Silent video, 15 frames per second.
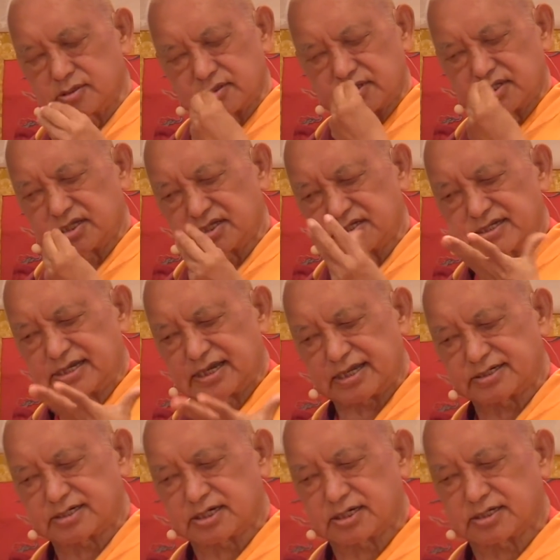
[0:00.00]
He eat
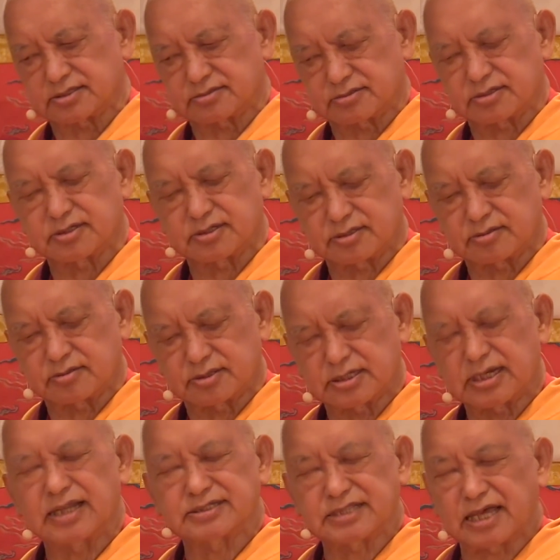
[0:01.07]
later
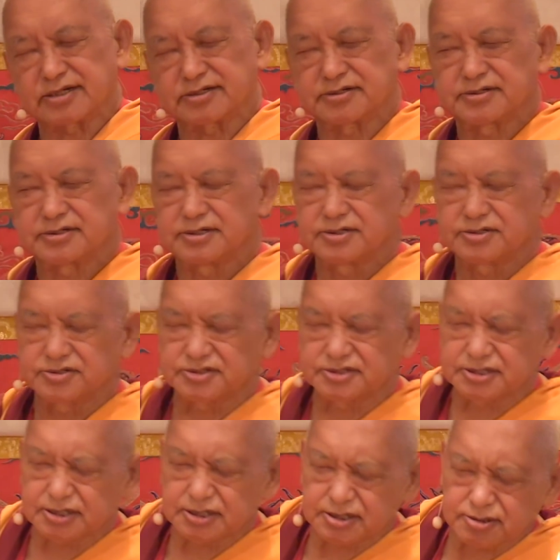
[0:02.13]
like that. You
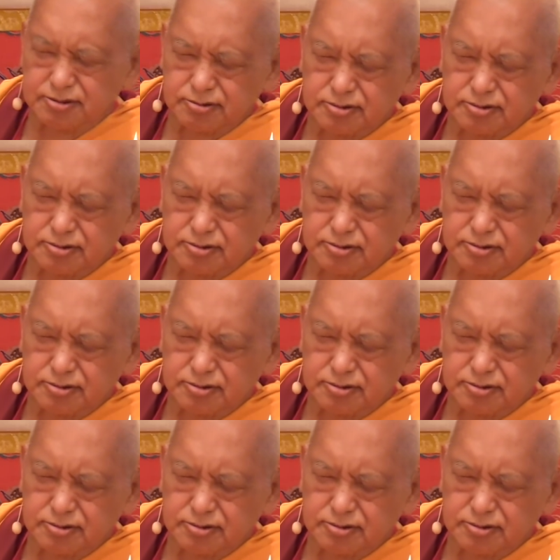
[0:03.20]
see.